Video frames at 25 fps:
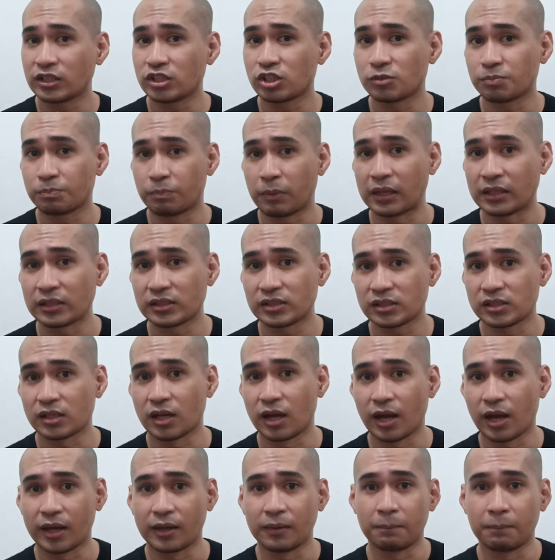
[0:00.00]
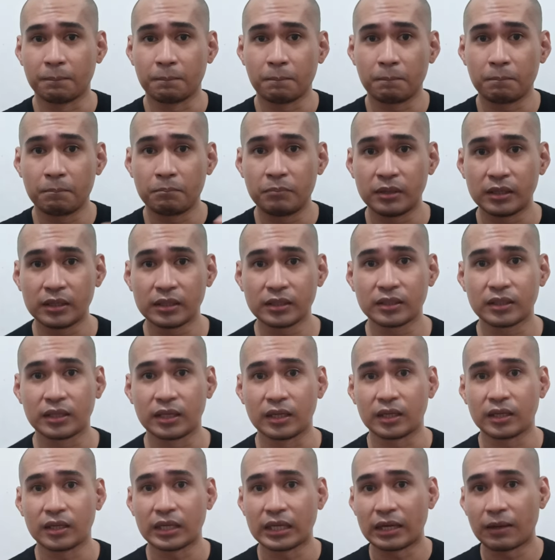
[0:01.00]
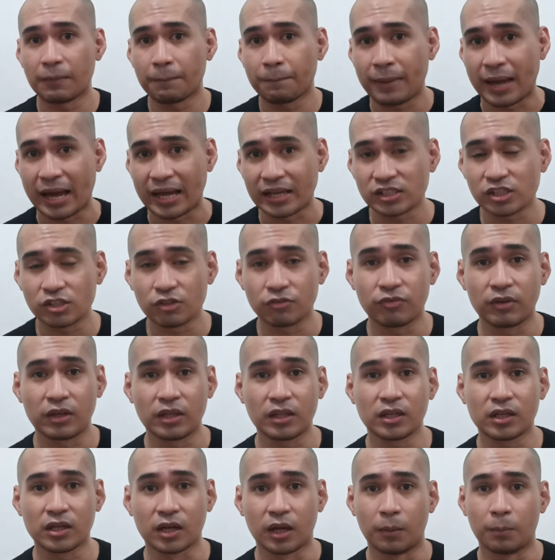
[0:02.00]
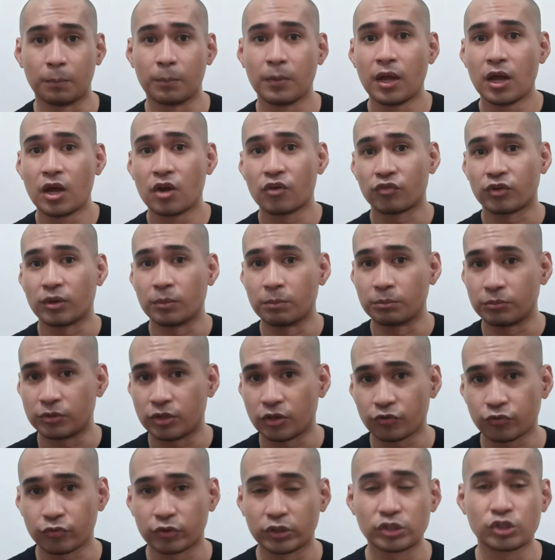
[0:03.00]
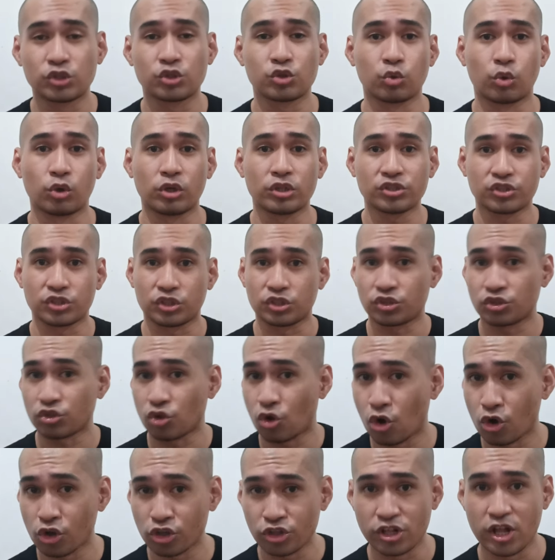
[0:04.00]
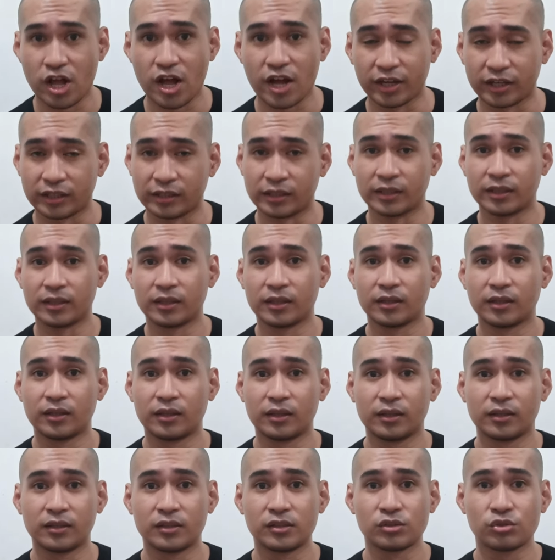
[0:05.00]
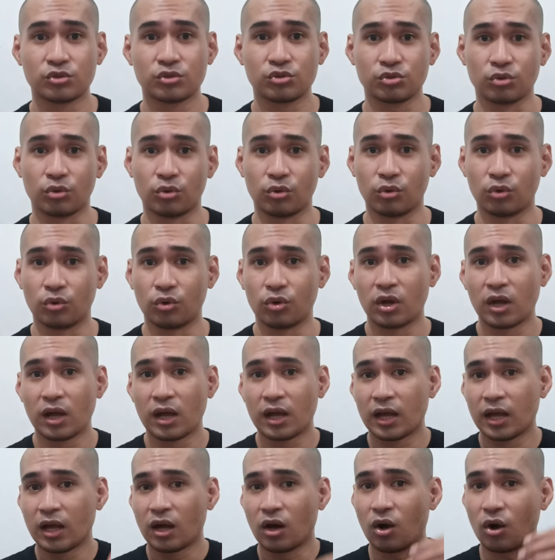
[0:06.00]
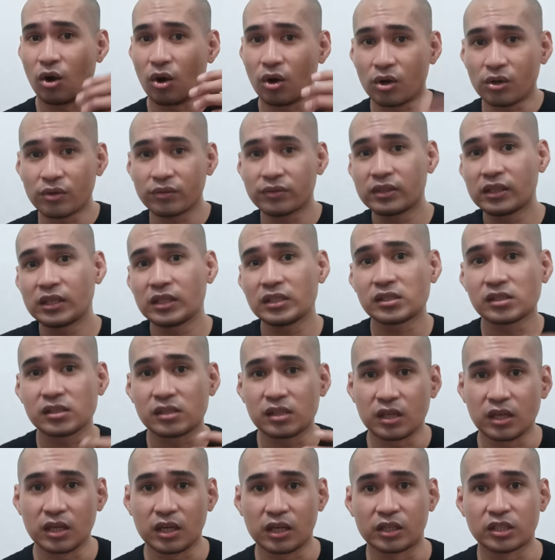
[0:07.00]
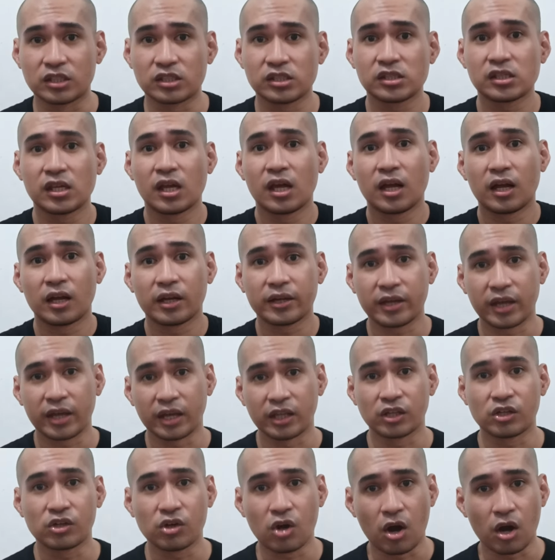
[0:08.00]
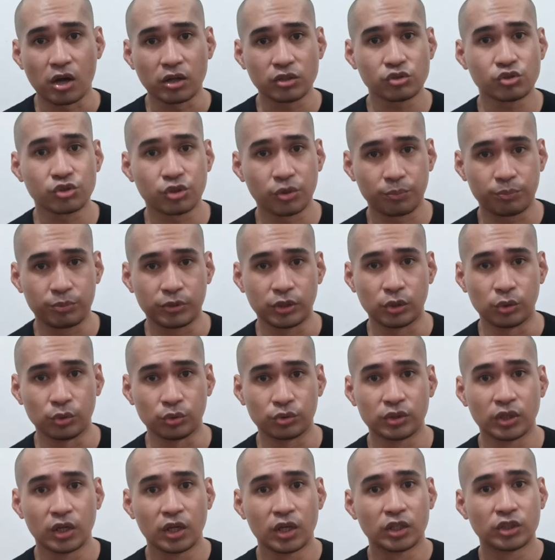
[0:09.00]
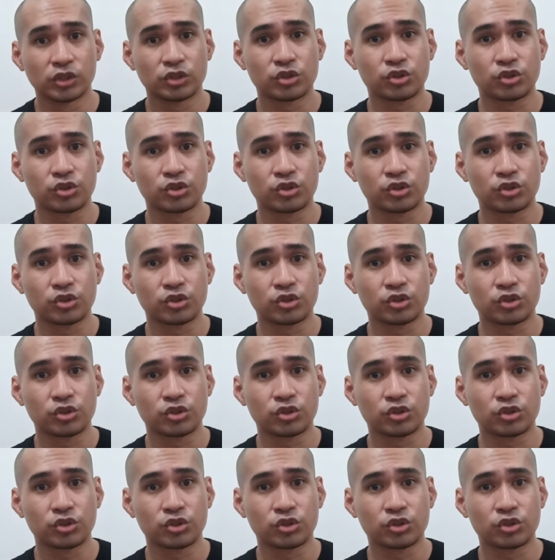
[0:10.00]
I spent time building passive income from different sources online. So all these things can contribute